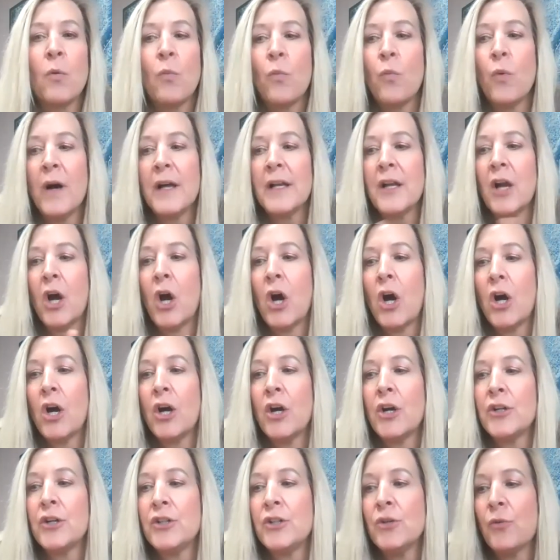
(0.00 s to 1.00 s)
What
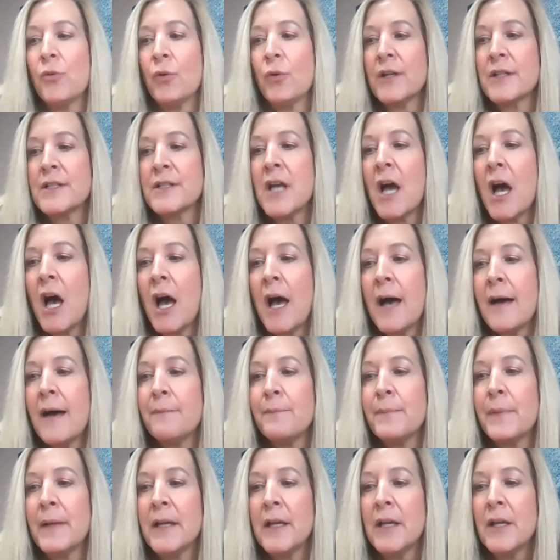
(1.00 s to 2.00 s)
are your
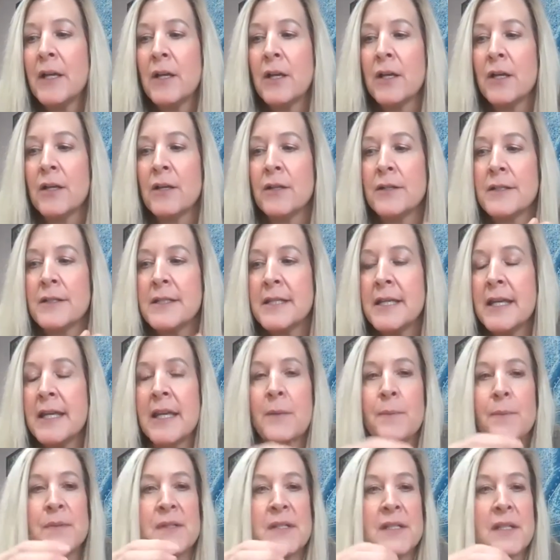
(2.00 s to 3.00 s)
top
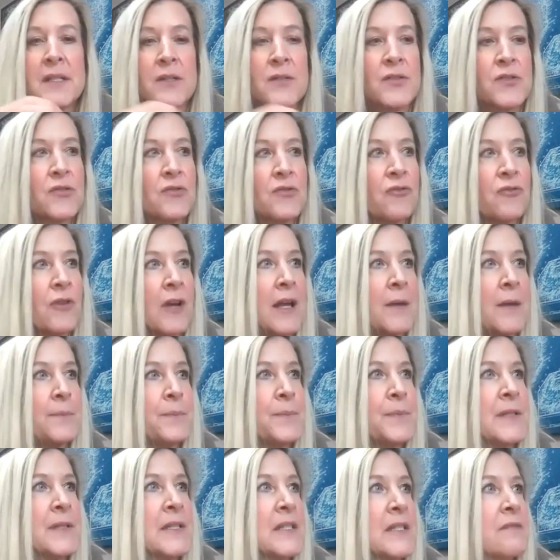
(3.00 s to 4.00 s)
tips,
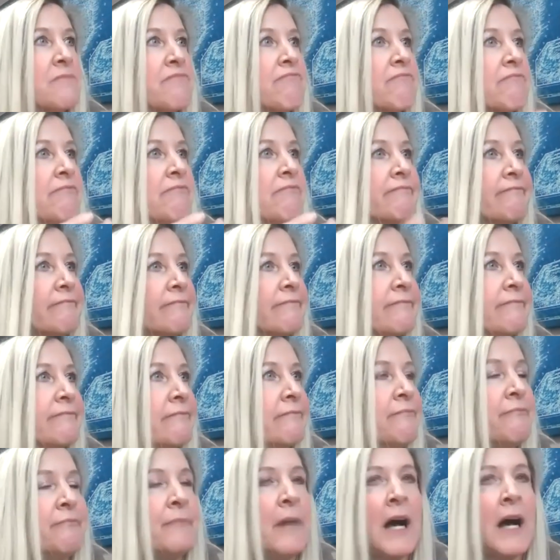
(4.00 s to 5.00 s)
scripts,
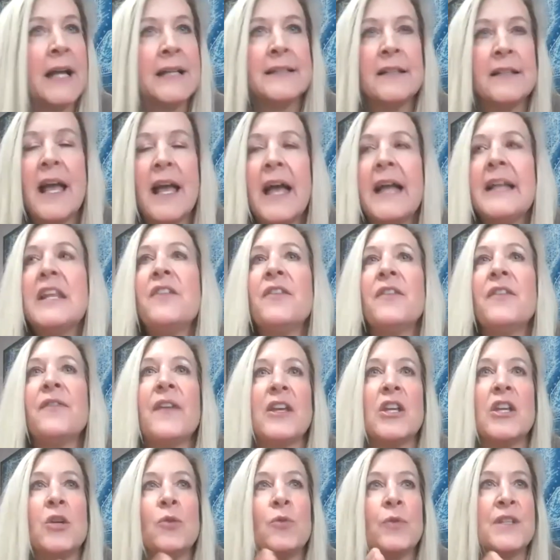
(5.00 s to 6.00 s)
anything
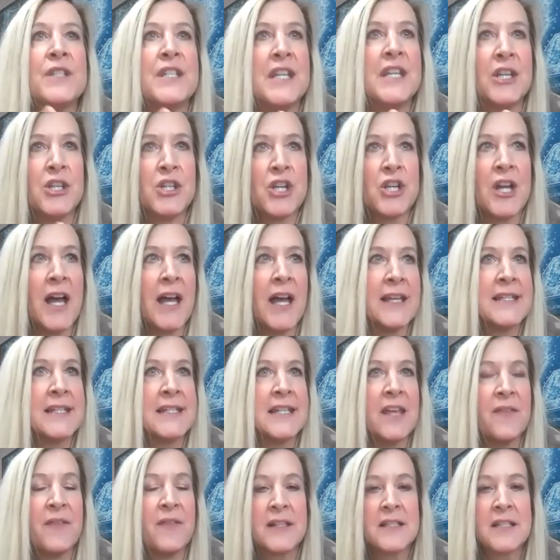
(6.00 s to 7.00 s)
that you would teach an
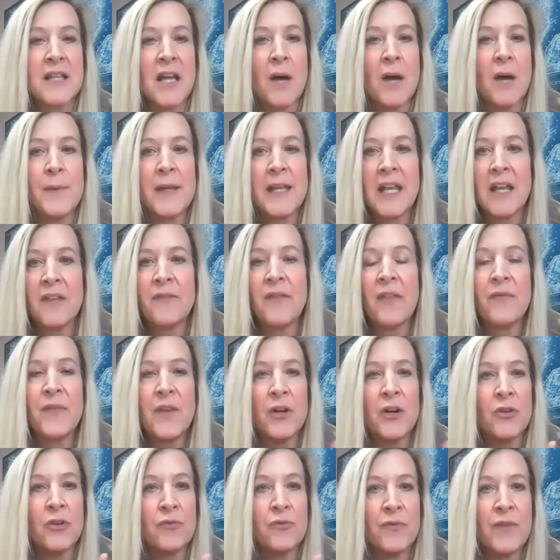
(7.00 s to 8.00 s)
ISA that's coming in,
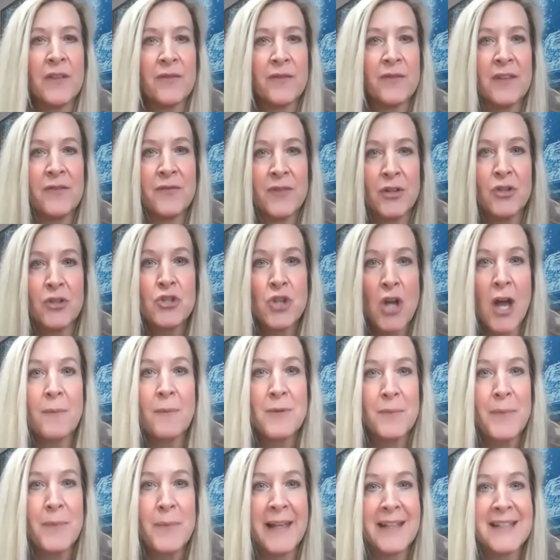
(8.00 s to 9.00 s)
that their job
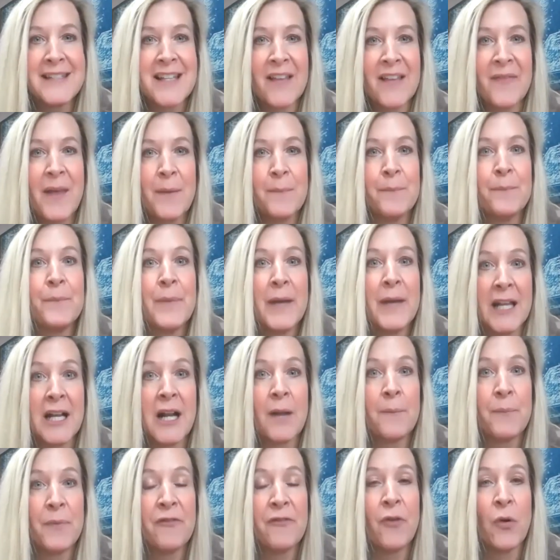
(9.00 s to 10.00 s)
depends on them picking
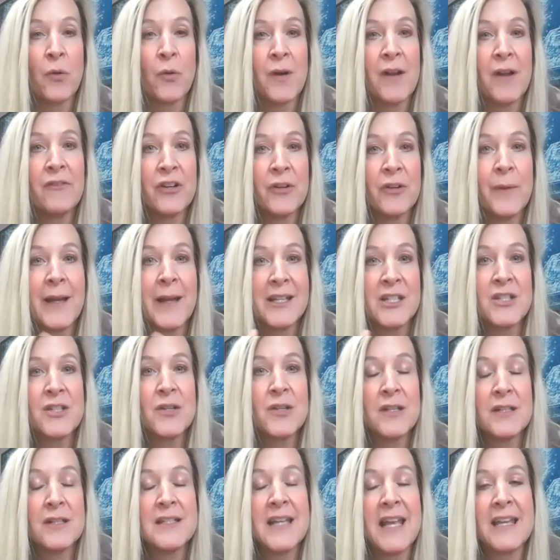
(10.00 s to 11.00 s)
up the phone every
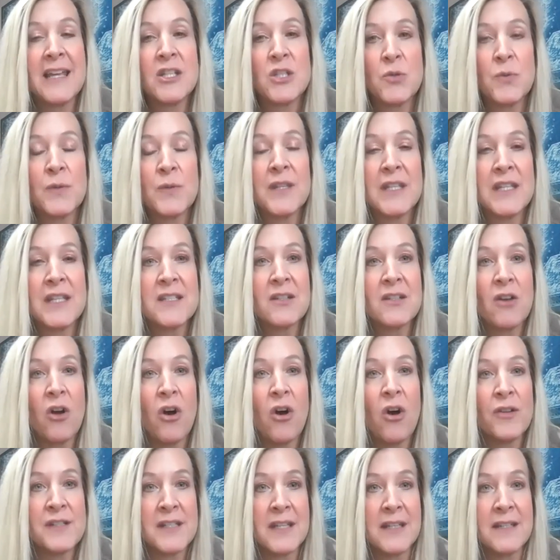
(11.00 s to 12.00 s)
day, doing these
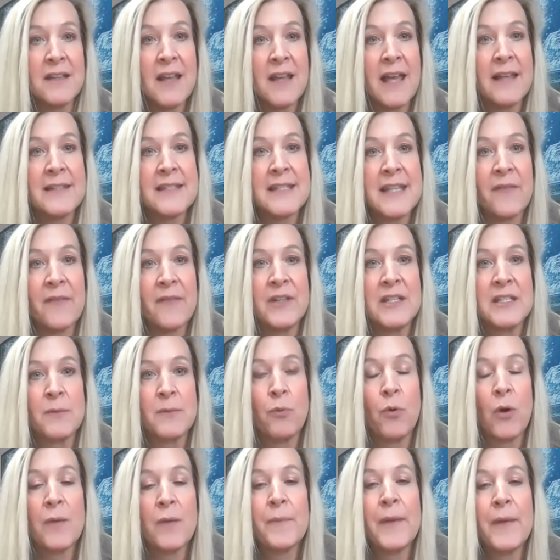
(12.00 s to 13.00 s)
calls and setting these
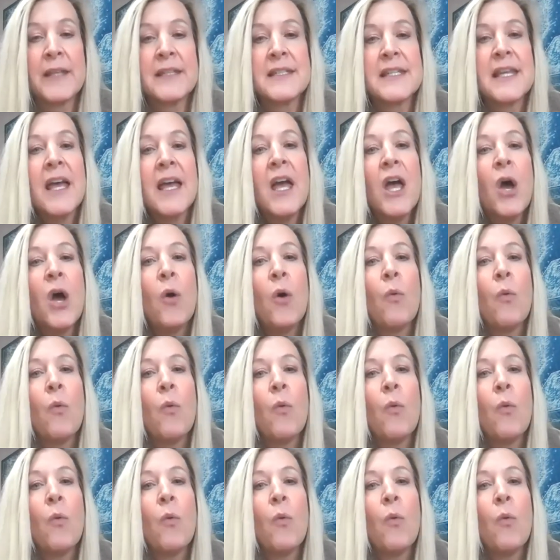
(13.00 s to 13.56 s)
appointments?